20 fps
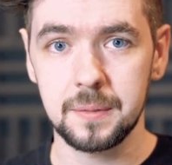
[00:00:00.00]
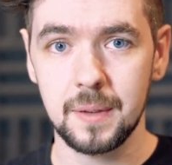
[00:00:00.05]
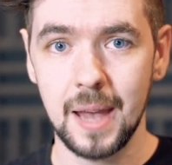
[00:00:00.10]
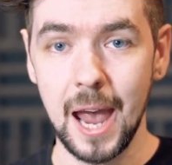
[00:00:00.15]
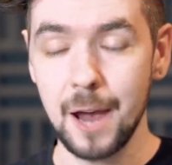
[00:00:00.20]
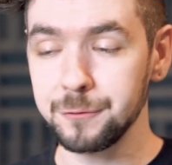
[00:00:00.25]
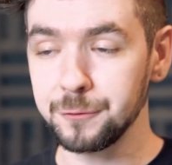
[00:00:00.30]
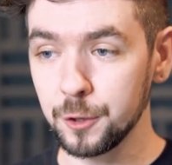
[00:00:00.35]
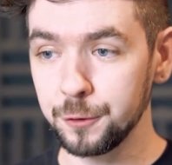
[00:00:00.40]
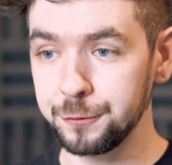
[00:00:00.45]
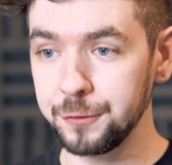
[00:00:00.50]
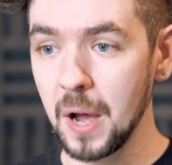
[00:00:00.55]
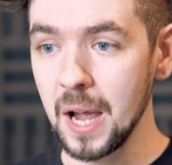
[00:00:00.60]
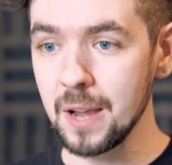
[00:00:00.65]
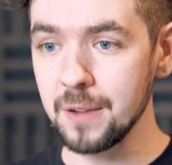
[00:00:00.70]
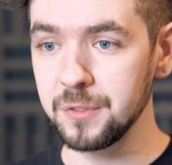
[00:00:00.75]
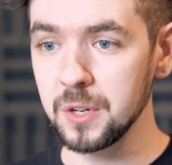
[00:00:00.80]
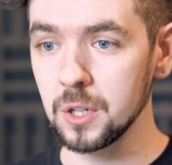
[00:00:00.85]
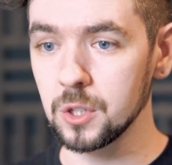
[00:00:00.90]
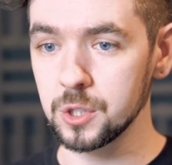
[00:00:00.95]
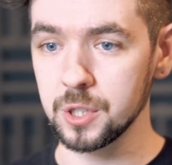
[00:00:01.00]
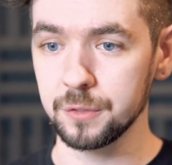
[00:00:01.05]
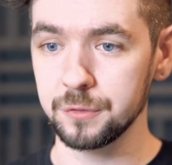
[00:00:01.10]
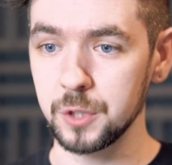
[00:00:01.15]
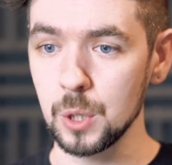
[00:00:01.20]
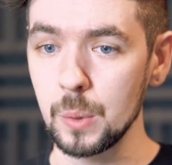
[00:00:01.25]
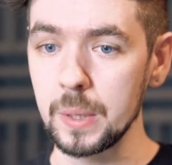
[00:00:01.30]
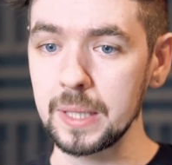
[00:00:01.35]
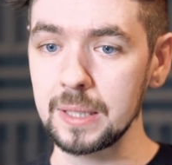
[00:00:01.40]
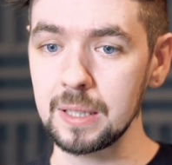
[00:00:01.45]
After five years of
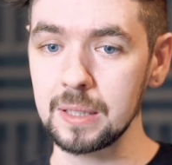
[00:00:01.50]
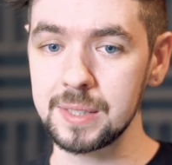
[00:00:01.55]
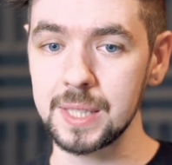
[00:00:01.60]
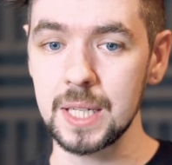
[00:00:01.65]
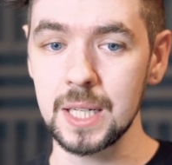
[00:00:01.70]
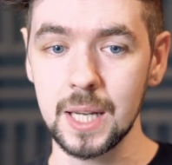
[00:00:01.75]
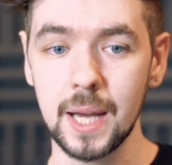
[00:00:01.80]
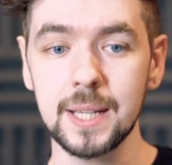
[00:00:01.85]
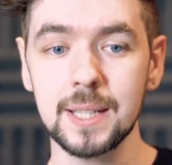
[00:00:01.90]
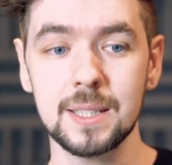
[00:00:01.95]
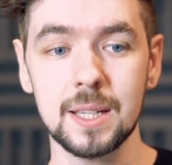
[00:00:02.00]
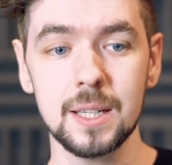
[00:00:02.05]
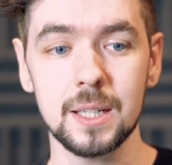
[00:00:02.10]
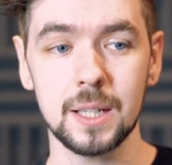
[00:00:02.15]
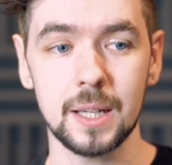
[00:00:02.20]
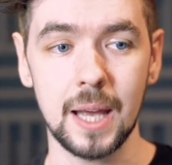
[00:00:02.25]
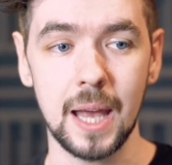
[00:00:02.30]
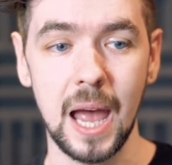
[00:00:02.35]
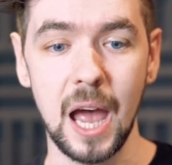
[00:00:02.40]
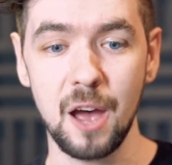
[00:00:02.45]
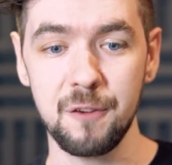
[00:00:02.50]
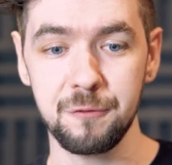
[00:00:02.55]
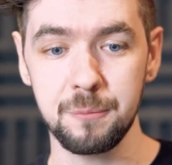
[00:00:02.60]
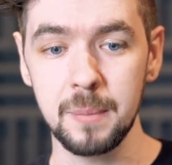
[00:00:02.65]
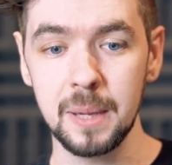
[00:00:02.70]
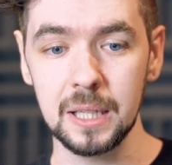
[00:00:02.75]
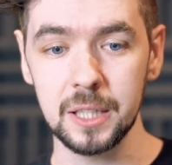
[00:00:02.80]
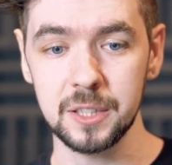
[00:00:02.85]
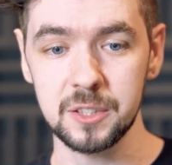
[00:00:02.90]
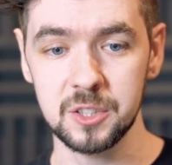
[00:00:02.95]
doing this and 19 and a half
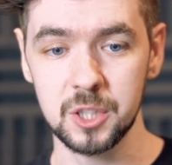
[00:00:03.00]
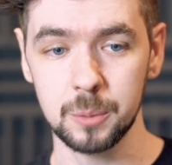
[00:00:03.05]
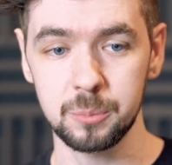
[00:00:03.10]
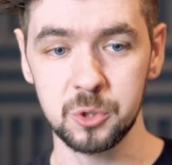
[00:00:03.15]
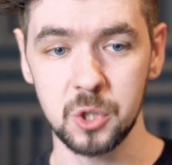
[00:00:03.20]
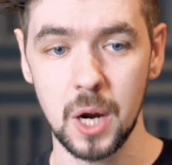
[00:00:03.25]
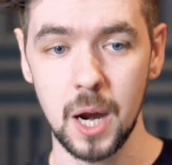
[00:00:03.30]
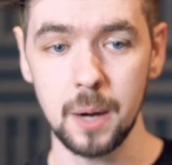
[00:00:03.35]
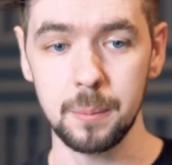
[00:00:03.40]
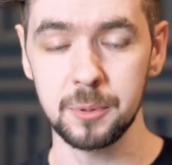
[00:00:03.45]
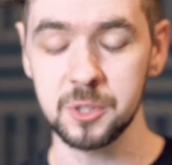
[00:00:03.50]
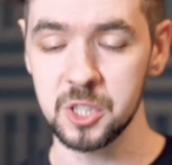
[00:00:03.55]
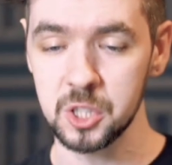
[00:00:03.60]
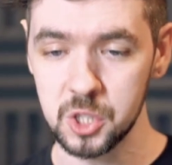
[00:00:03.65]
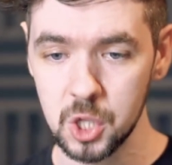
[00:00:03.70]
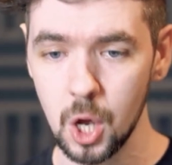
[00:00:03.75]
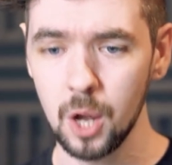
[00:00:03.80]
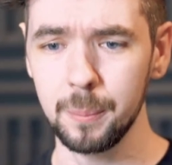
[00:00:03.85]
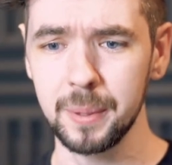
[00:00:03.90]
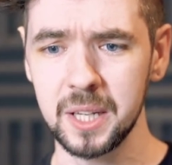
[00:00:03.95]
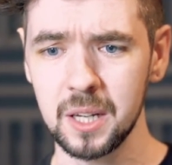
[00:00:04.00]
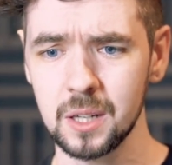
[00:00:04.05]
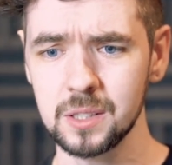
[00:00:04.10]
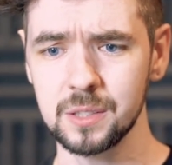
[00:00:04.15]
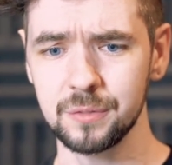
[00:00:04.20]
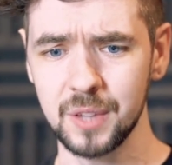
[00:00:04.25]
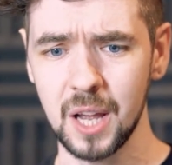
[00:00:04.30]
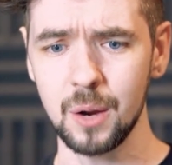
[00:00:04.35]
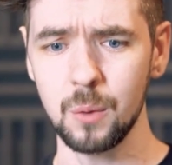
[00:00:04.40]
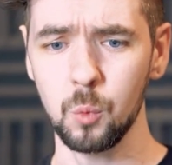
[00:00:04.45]
million subscribers, it's all because
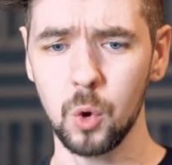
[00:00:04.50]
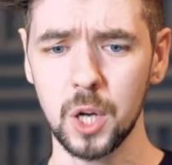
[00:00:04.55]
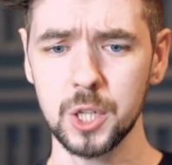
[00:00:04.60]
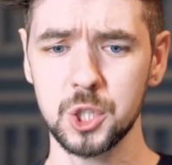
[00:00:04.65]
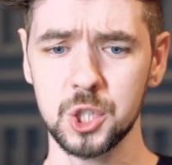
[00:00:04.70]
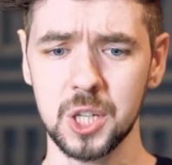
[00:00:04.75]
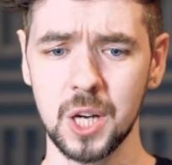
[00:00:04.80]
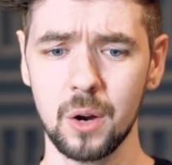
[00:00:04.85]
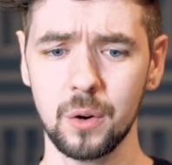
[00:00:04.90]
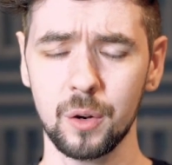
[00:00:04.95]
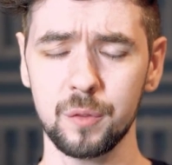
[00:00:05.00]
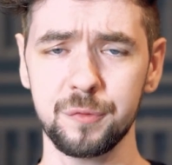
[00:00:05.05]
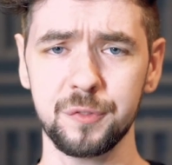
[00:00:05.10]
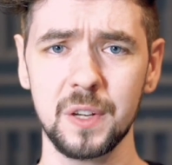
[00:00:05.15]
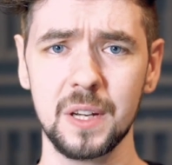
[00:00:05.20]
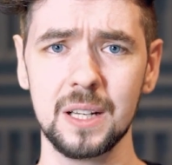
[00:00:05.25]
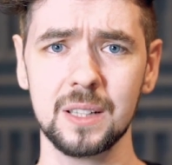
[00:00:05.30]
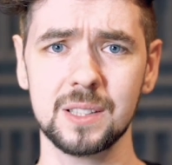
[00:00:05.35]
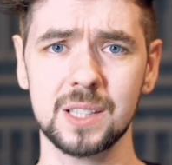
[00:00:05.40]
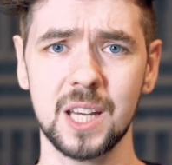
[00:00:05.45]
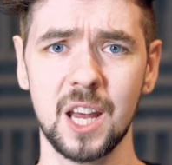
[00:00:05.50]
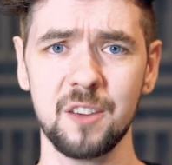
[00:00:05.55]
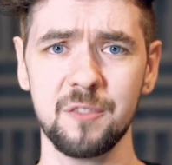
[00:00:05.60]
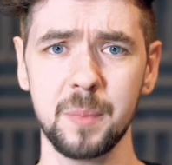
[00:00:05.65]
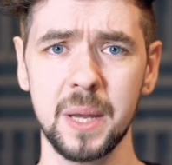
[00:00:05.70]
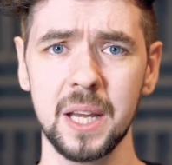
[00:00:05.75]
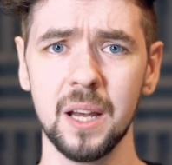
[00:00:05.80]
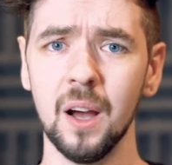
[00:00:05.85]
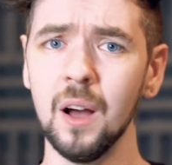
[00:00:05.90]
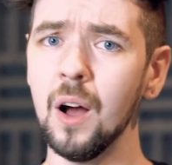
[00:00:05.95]
of that one shout out Felix gave
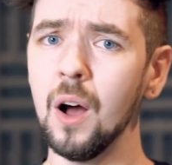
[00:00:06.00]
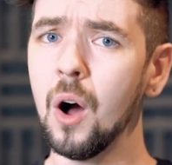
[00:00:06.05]
me